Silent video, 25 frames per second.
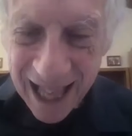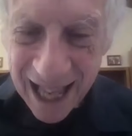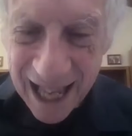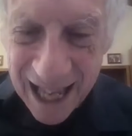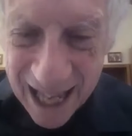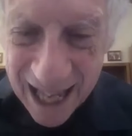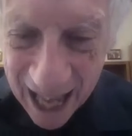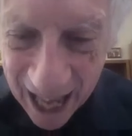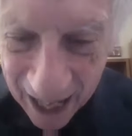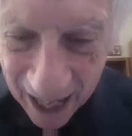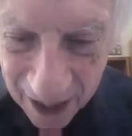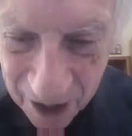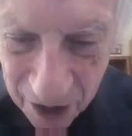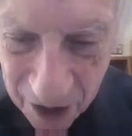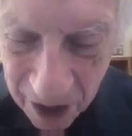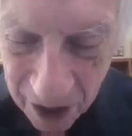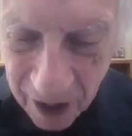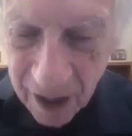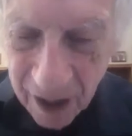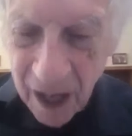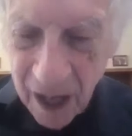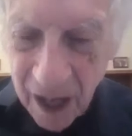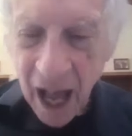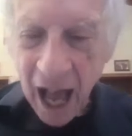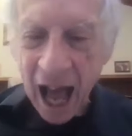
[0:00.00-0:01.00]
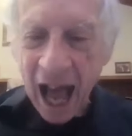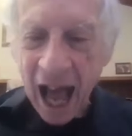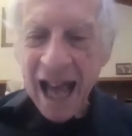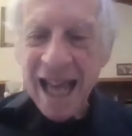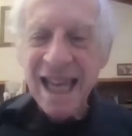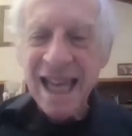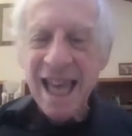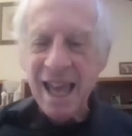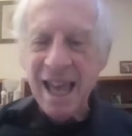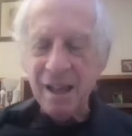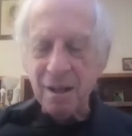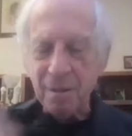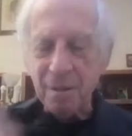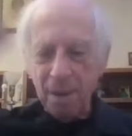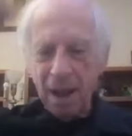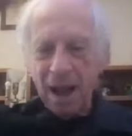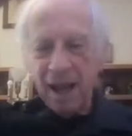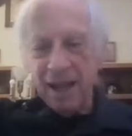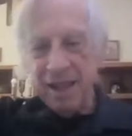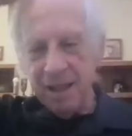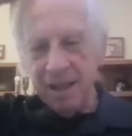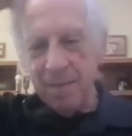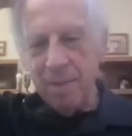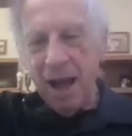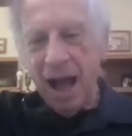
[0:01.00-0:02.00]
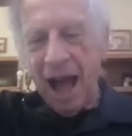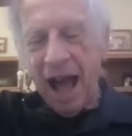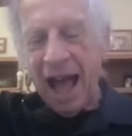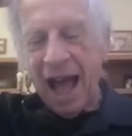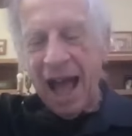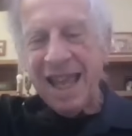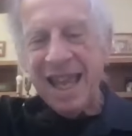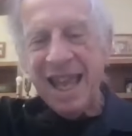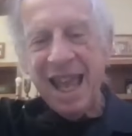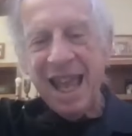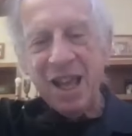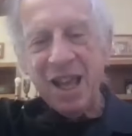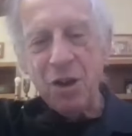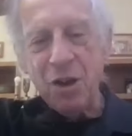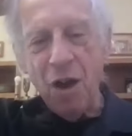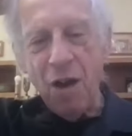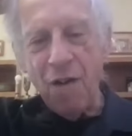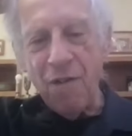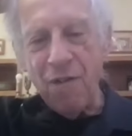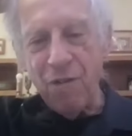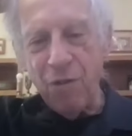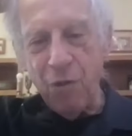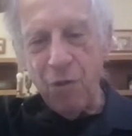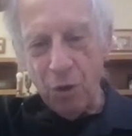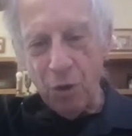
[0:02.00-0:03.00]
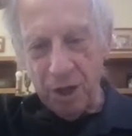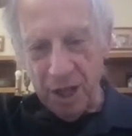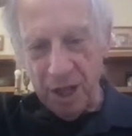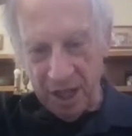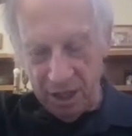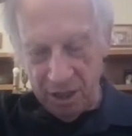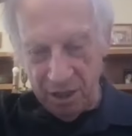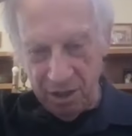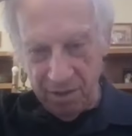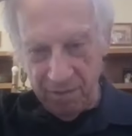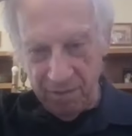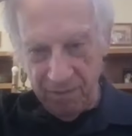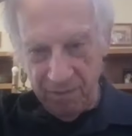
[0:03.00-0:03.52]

They can't. I can't buy them. I can't afford it.